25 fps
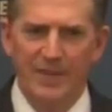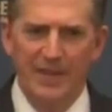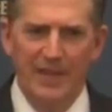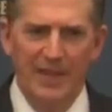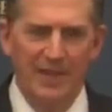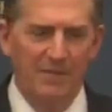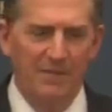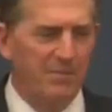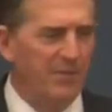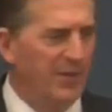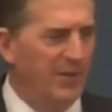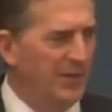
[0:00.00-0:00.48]

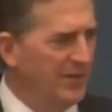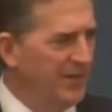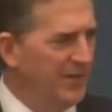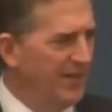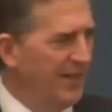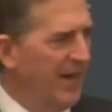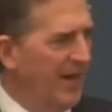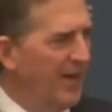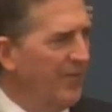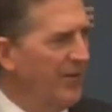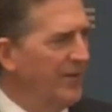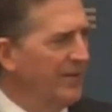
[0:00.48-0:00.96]
and
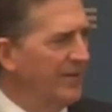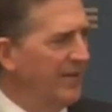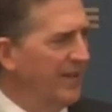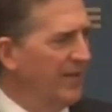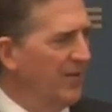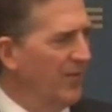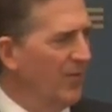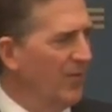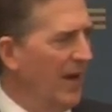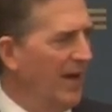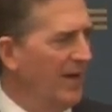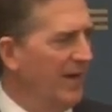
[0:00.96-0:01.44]
building everything
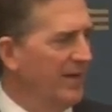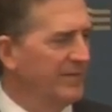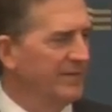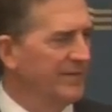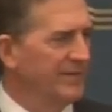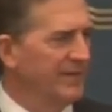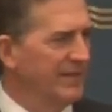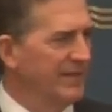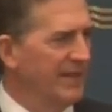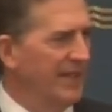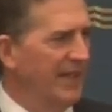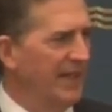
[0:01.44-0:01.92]

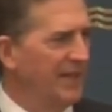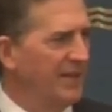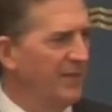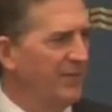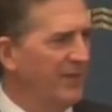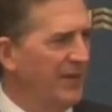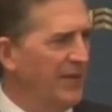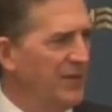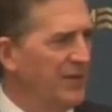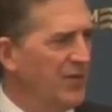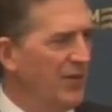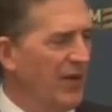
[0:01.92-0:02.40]
around the
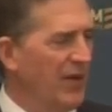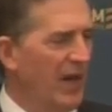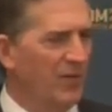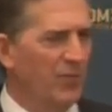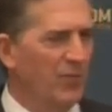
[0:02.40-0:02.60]
individual.